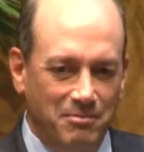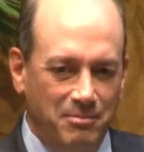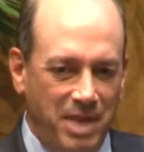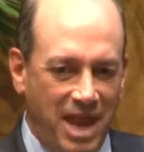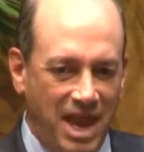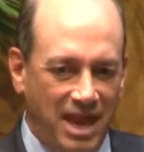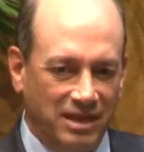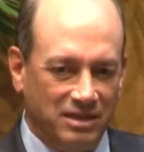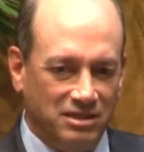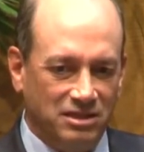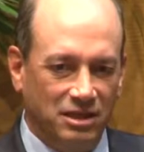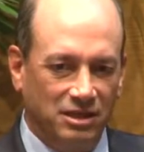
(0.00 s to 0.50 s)

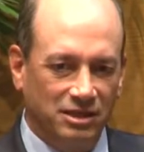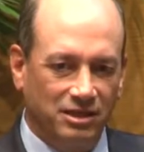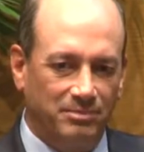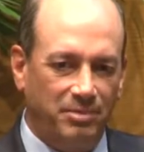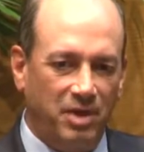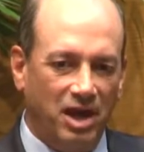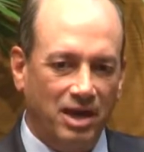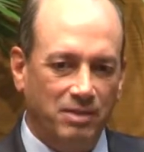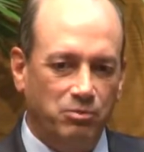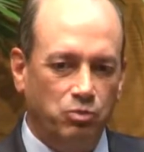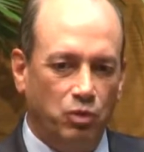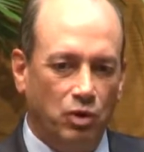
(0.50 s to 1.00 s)
bangs on the
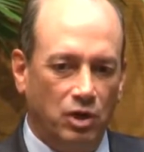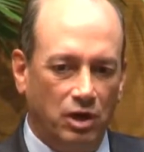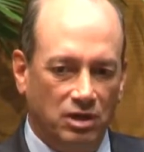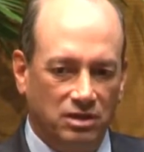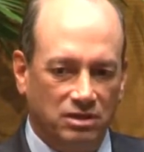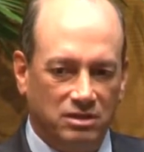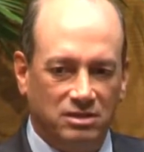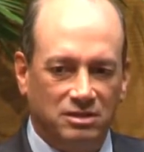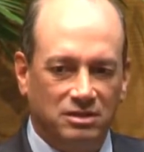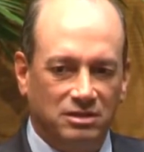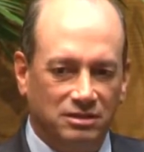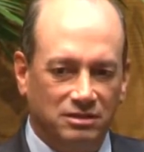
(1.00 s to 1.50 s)
pipe
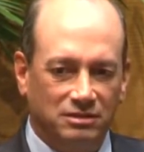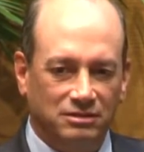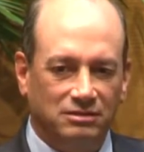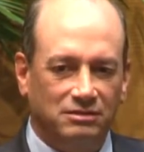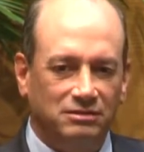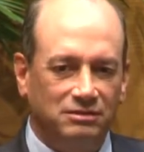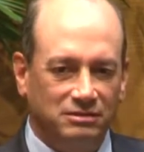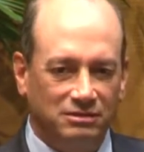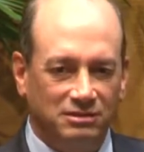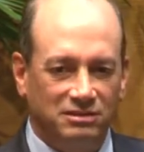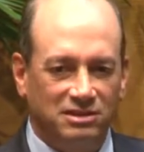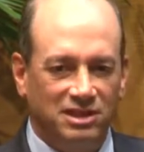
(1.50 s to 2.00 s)
once and
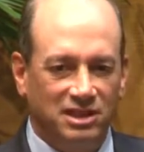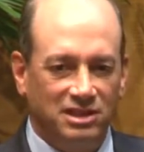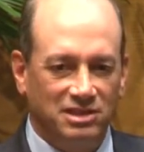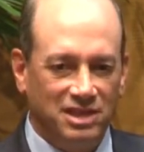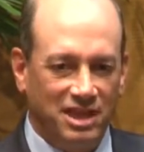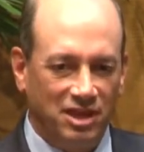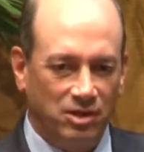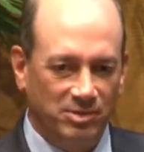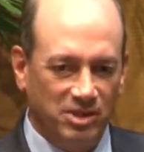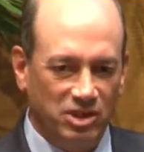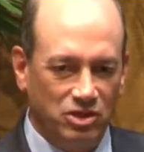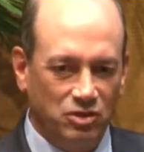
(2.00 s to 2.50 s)
says
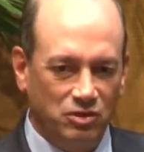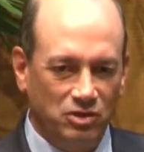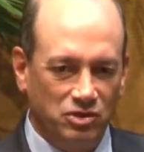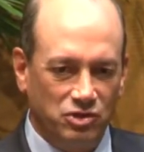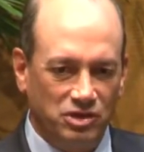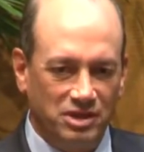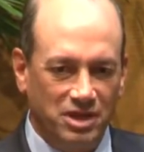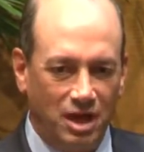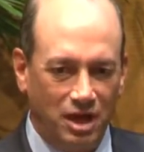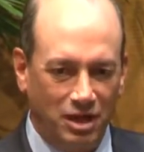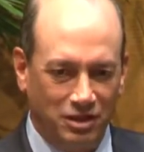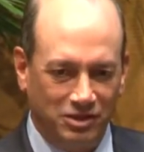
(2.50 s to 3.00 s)
that'll be
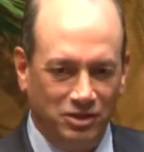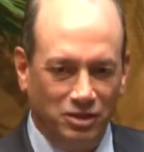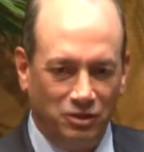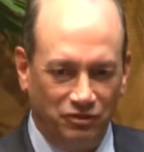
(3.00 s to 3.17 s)
$200.